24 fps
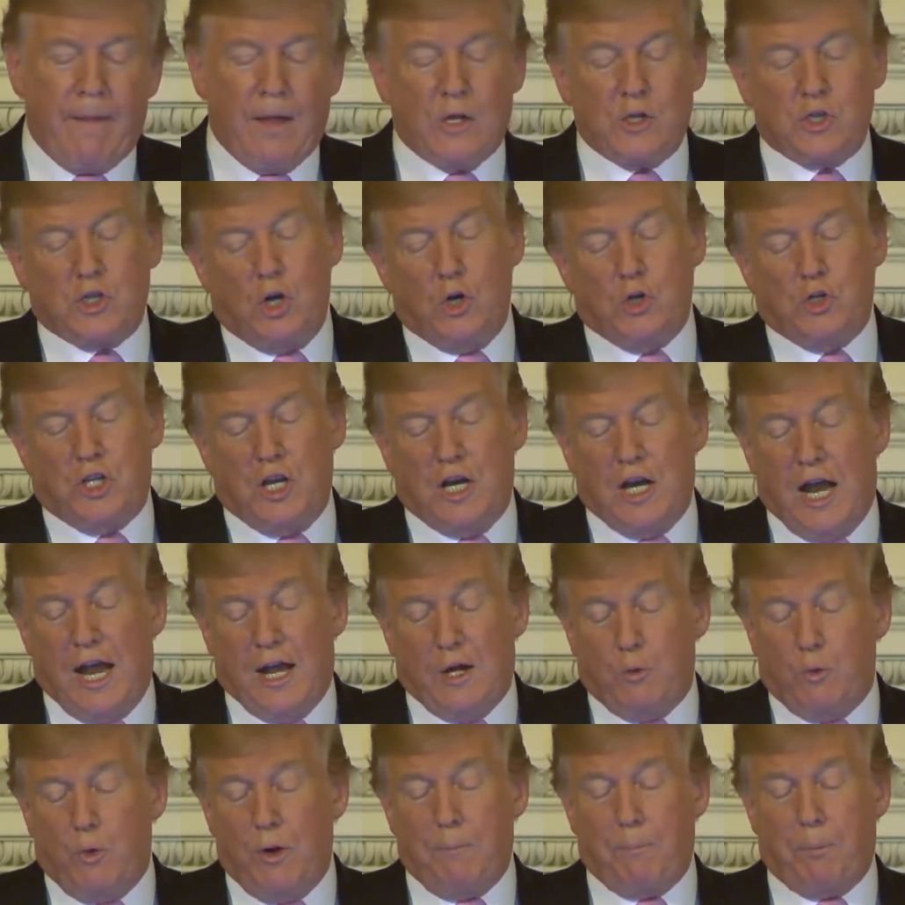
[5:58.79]
So
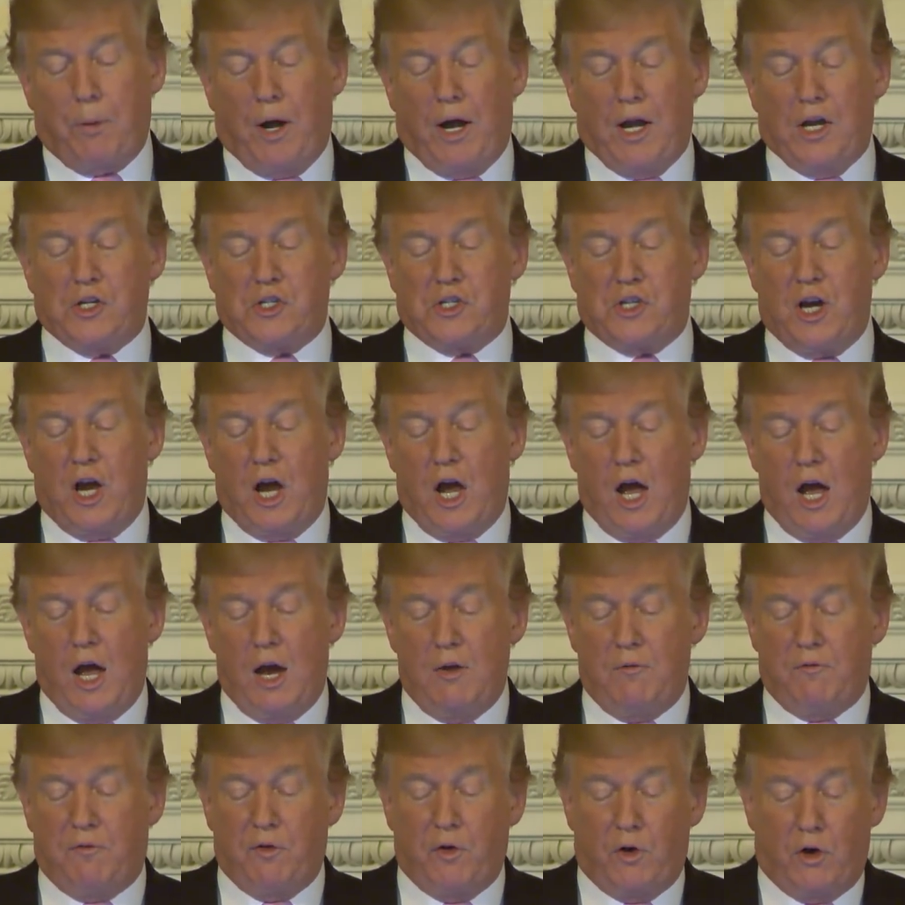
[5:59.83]
tonight we praise
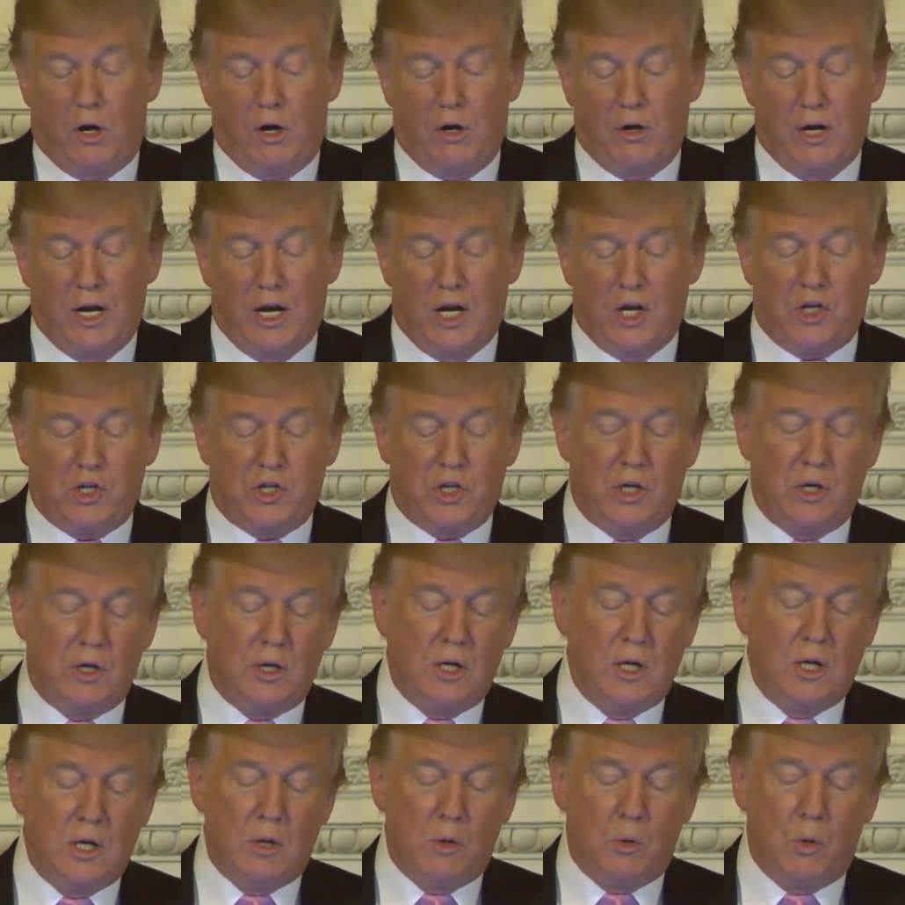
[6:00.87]
God for our nation.
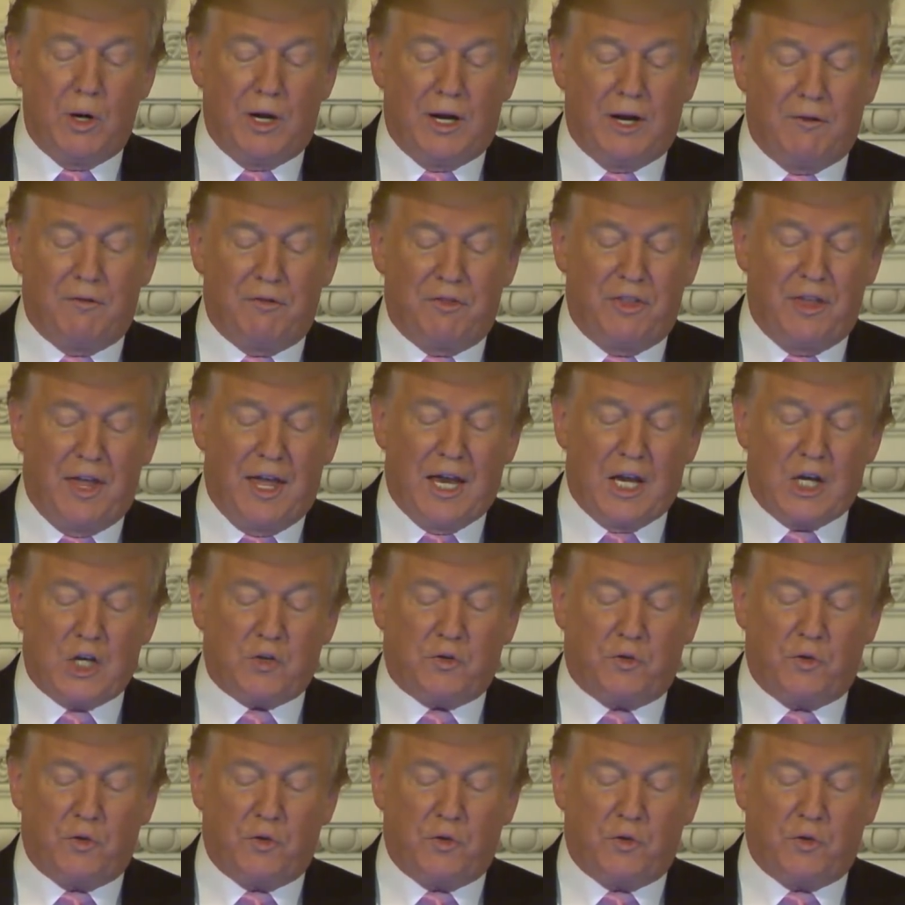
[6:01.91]
We give thanks